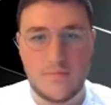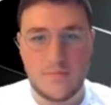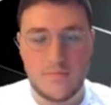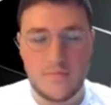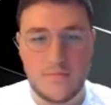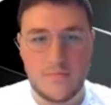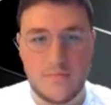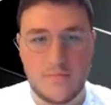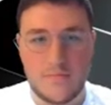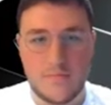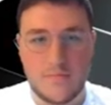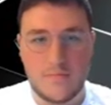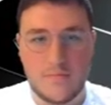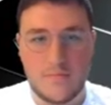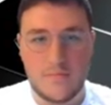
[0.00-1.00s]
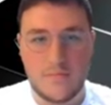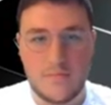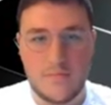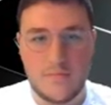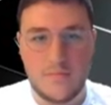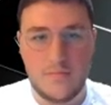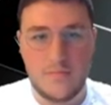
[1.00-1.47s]

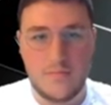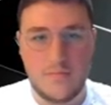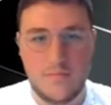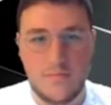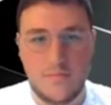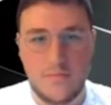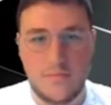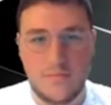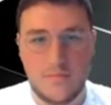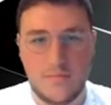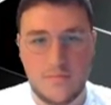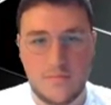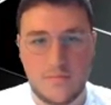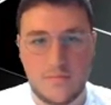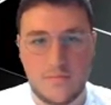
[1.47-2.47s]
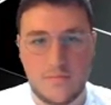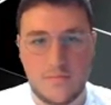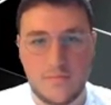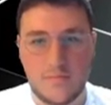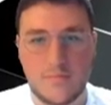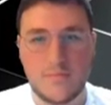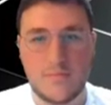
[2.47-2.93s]

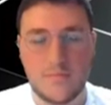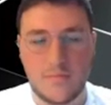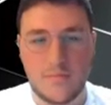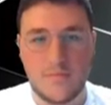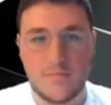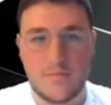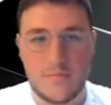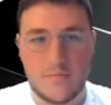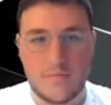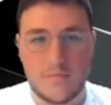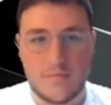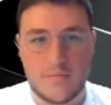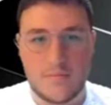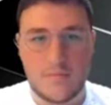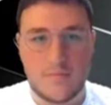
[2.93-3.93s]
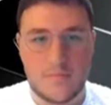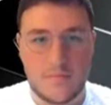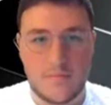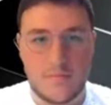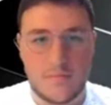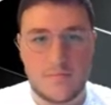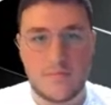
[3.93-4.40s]

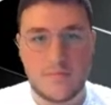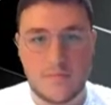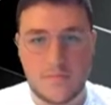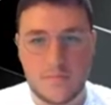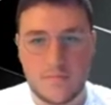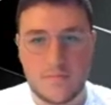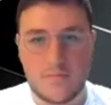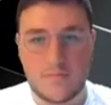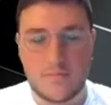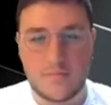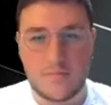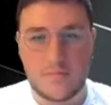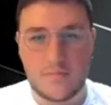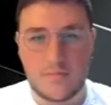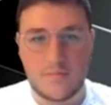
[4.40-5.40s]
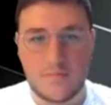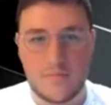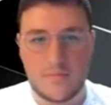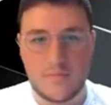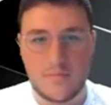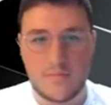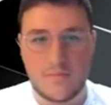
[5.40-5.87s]
(silent)